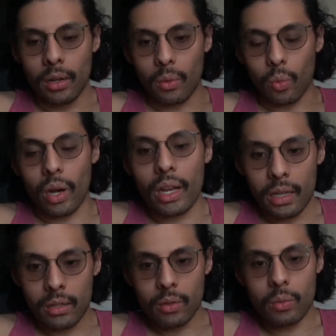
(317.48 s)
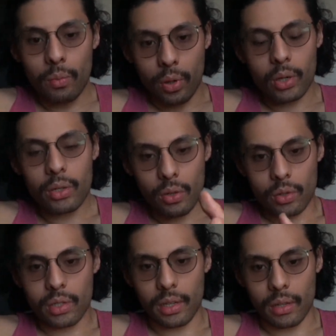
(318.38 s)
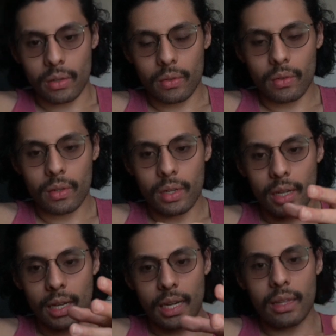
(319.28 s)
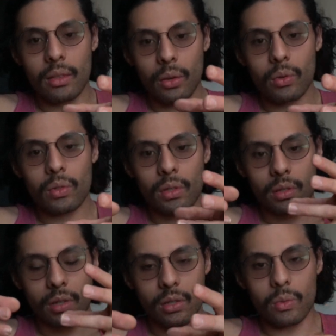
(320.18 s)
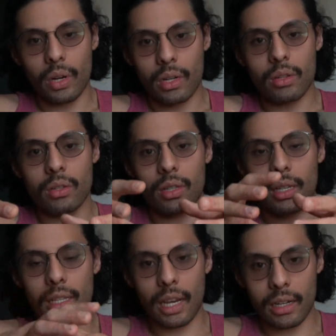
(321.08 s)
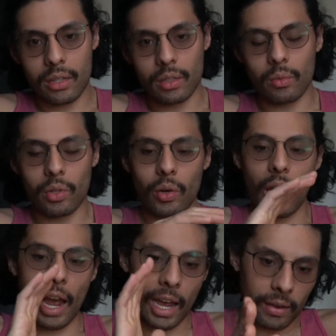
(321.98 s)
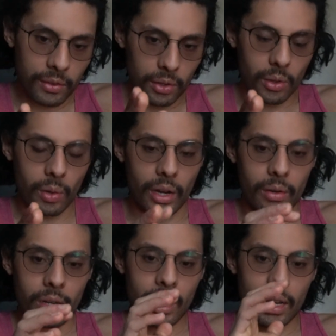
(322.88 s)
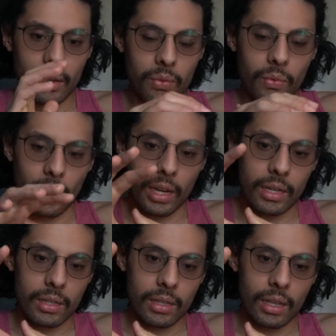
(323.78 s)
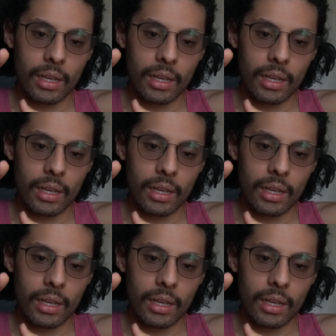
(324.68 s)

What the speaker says: When you put yourself in those situations intentionally, where you have to go out and face